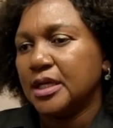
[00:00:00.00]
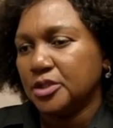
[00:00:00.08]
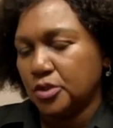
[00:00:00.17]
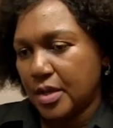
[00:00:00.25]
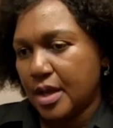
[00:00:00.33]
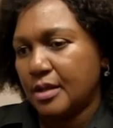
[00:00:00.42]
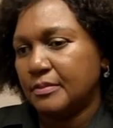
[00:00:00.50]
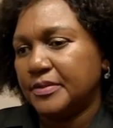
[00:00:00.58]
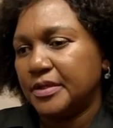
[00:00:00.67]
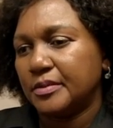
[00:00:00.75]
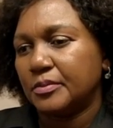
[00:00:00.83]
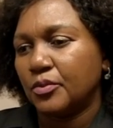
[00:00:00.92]
to help
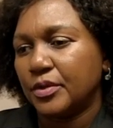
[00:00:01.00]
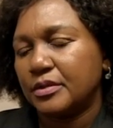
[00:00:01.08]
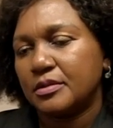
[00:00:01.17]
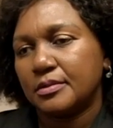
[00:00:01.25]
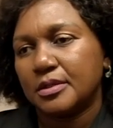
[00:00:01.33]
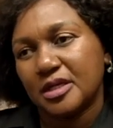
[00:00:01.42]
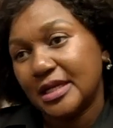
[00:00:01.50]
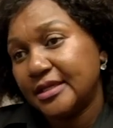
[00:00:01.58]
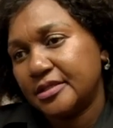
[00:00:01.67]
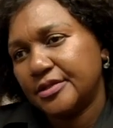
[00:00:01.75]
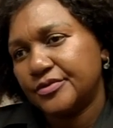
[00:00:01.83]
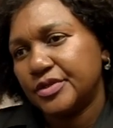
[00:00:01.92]
them with
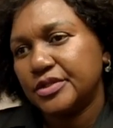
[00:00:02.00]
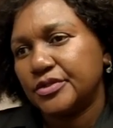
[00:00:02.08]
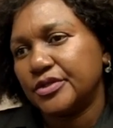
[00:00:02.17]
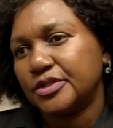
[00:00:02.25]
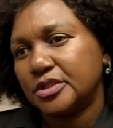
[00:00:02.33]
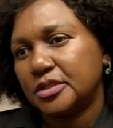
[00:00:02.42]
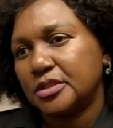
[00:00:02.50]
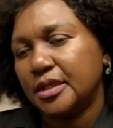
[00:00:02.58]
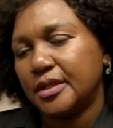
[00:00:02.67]
related research.